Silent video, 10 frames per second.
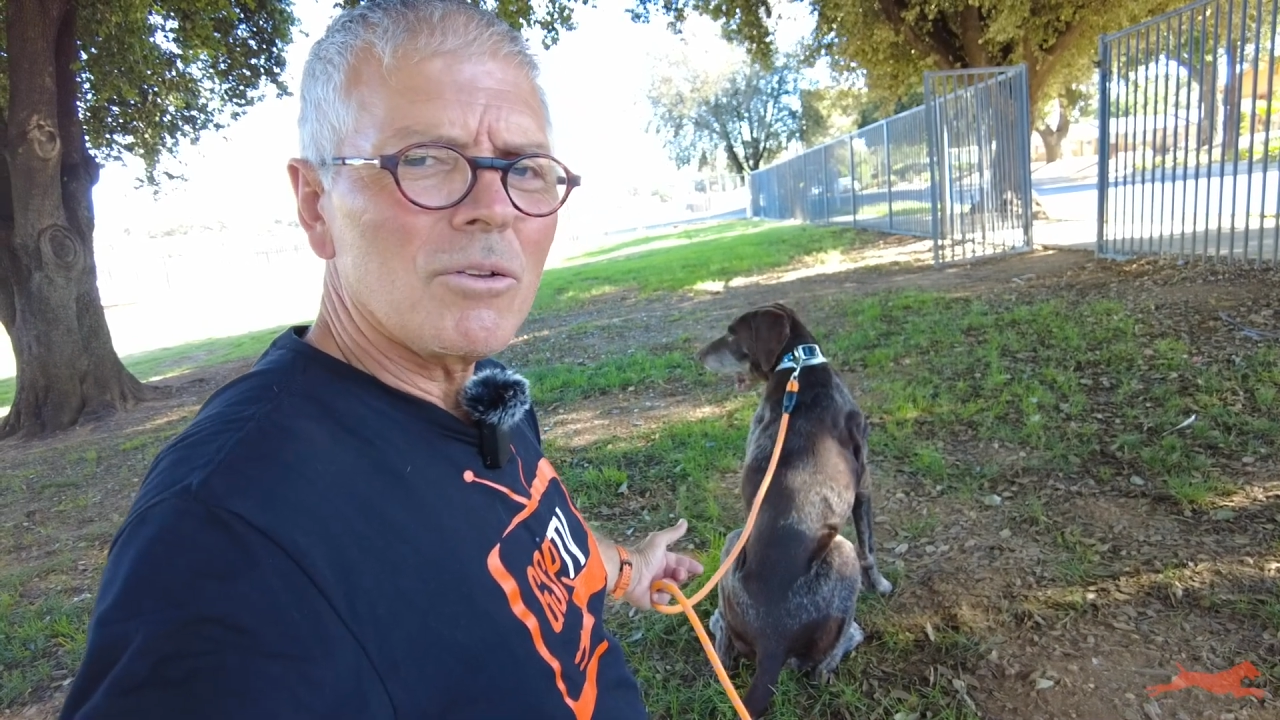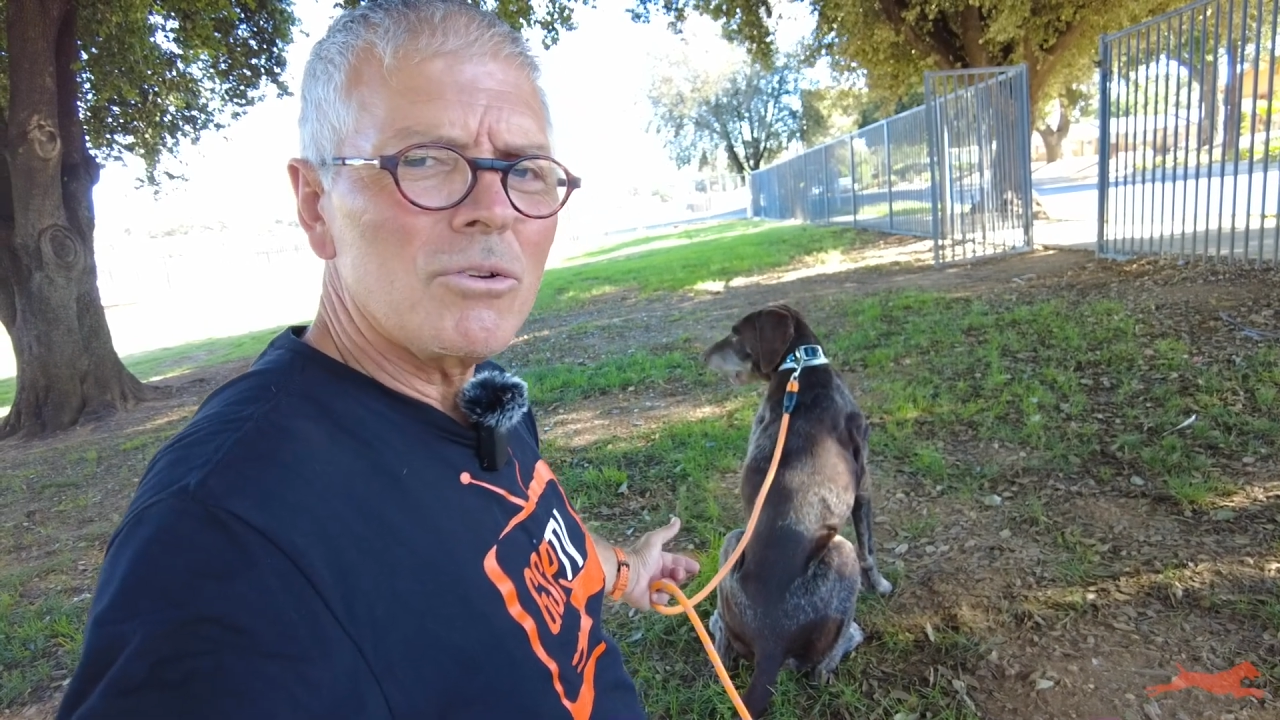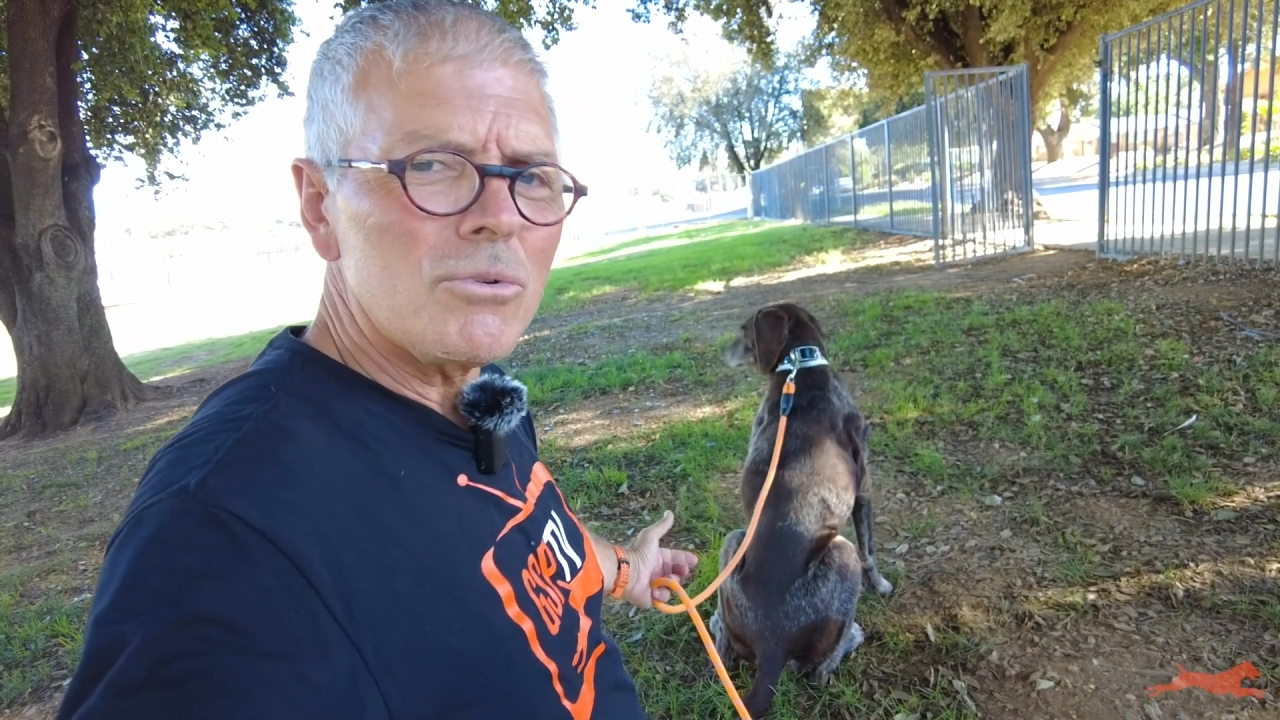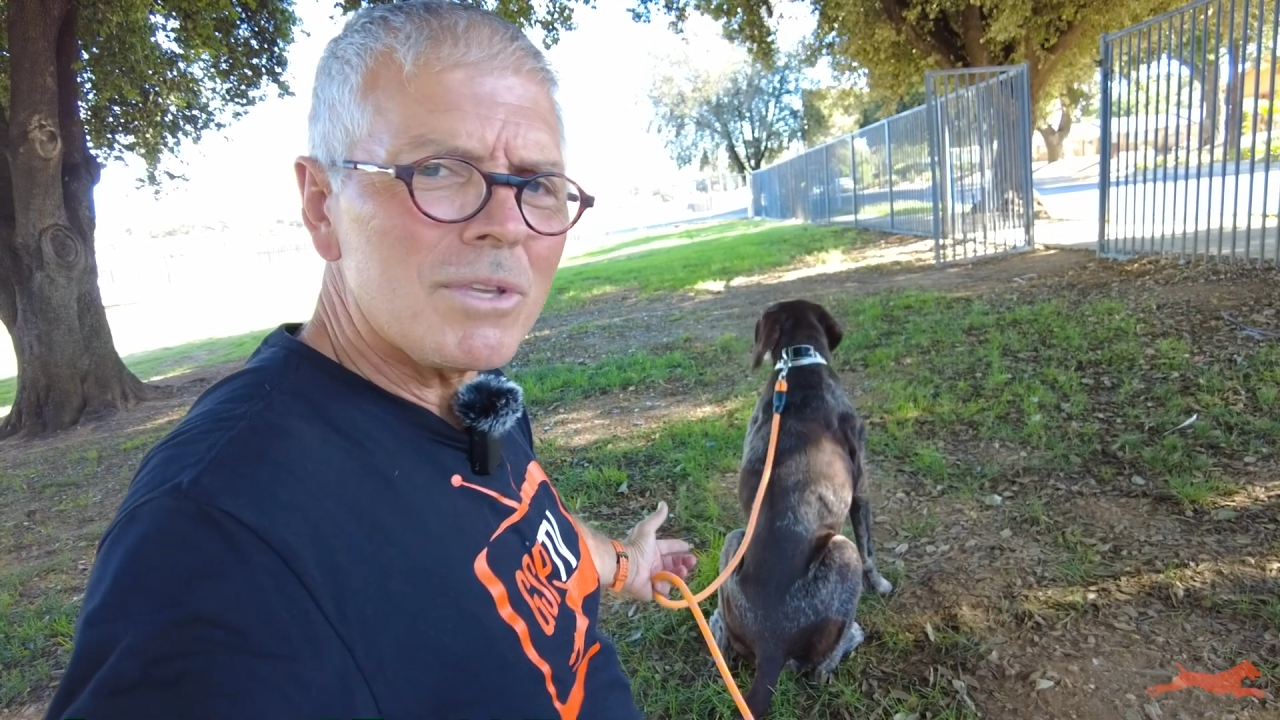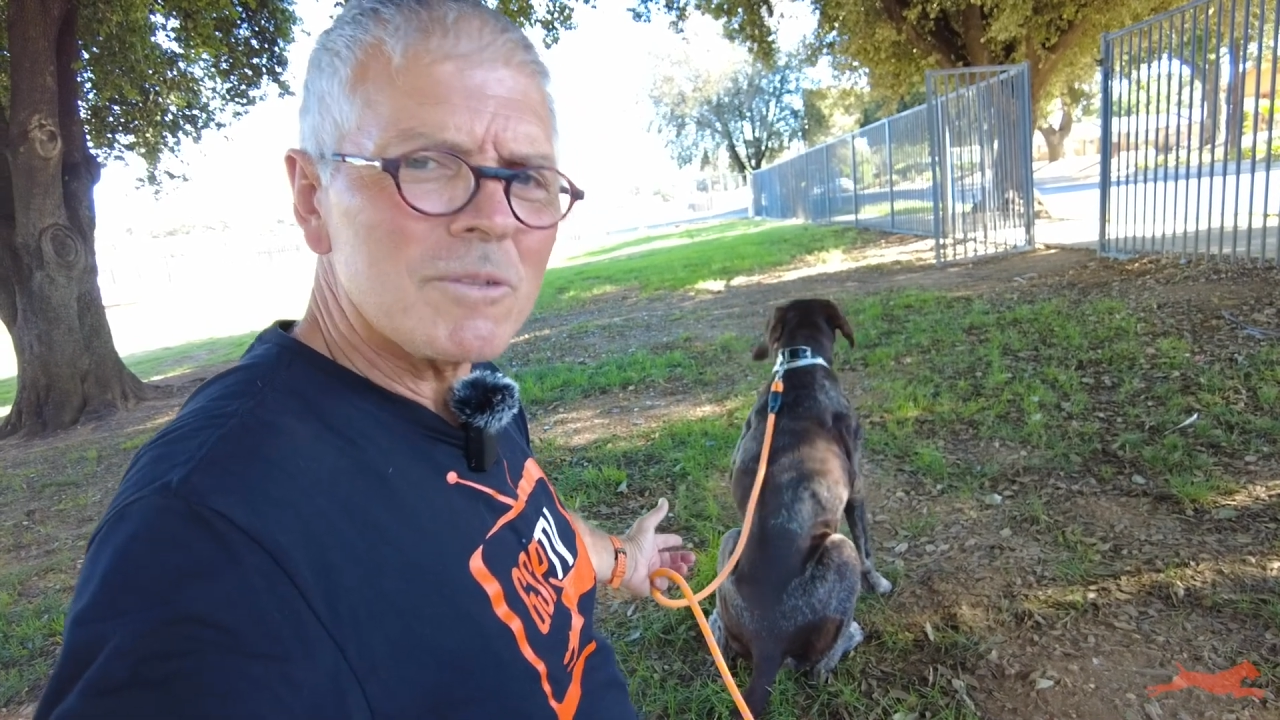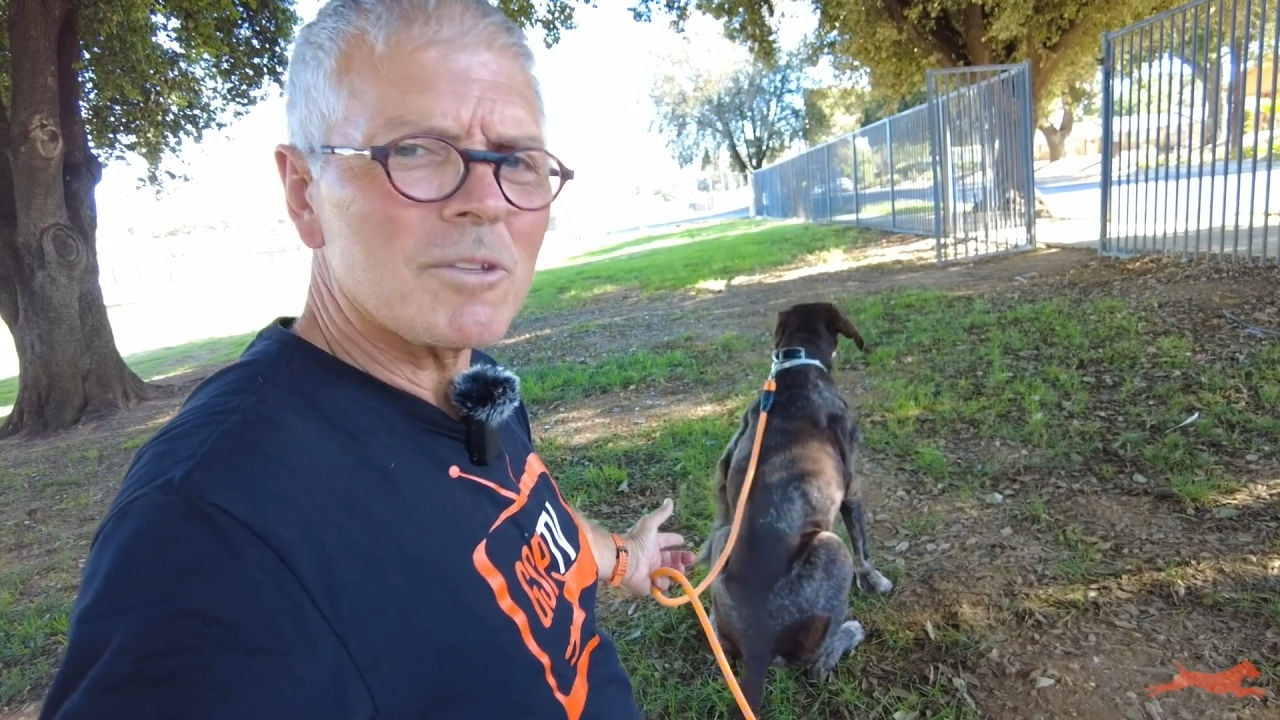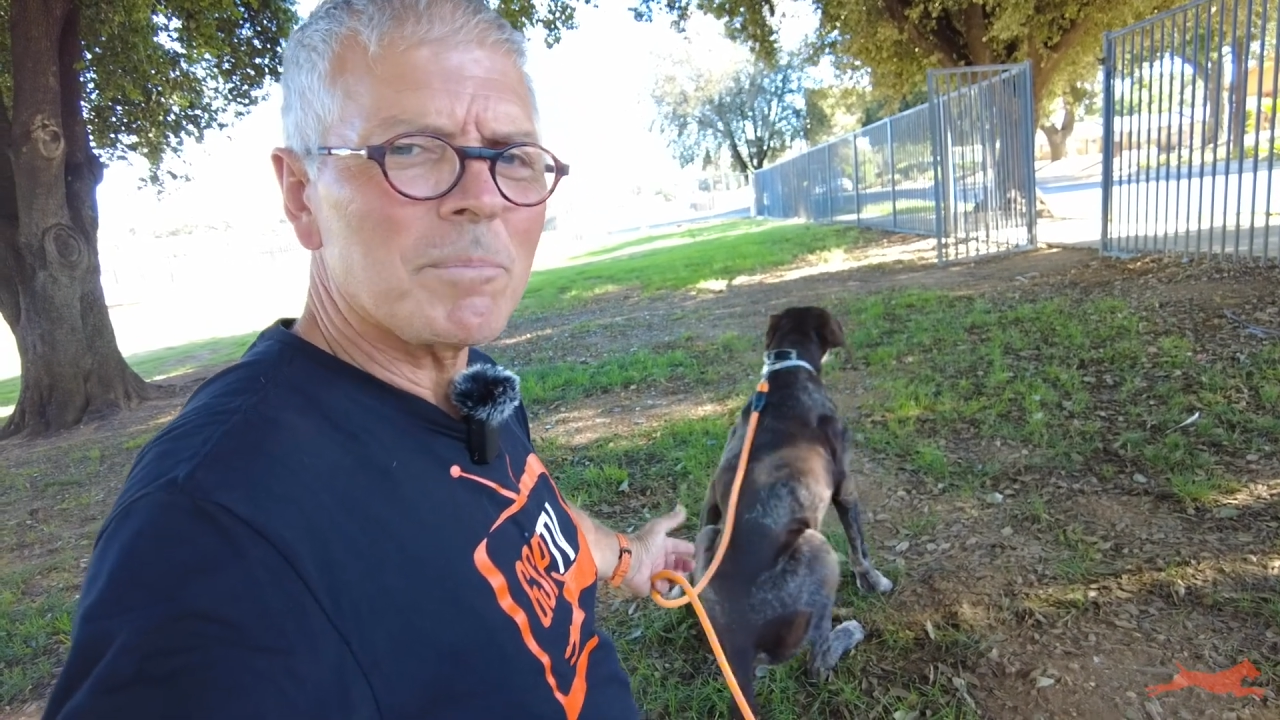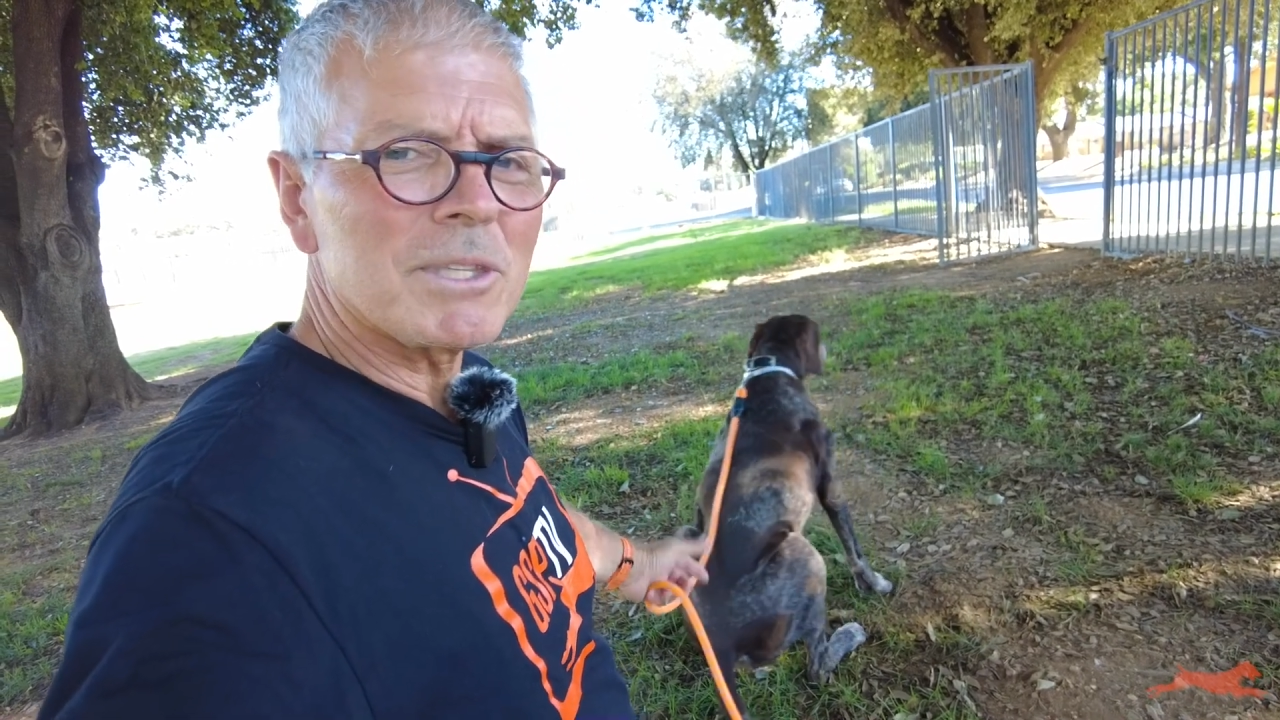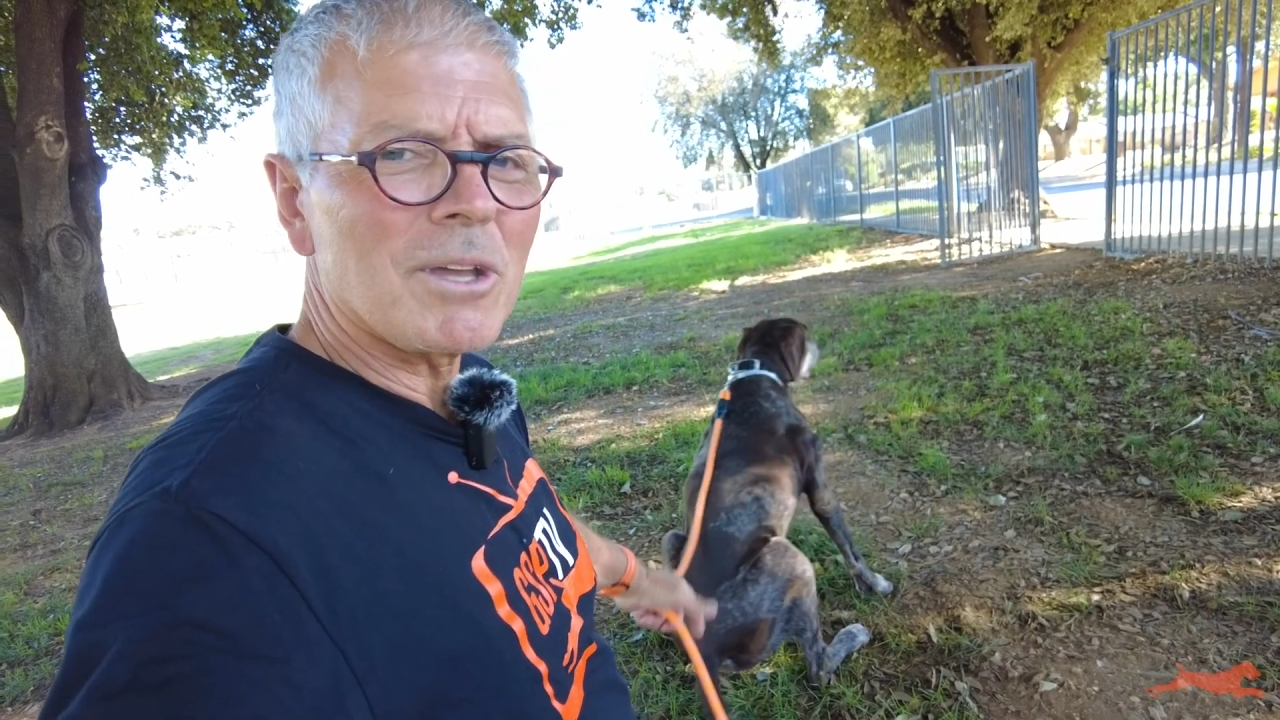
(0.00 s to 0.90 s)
Who gives up a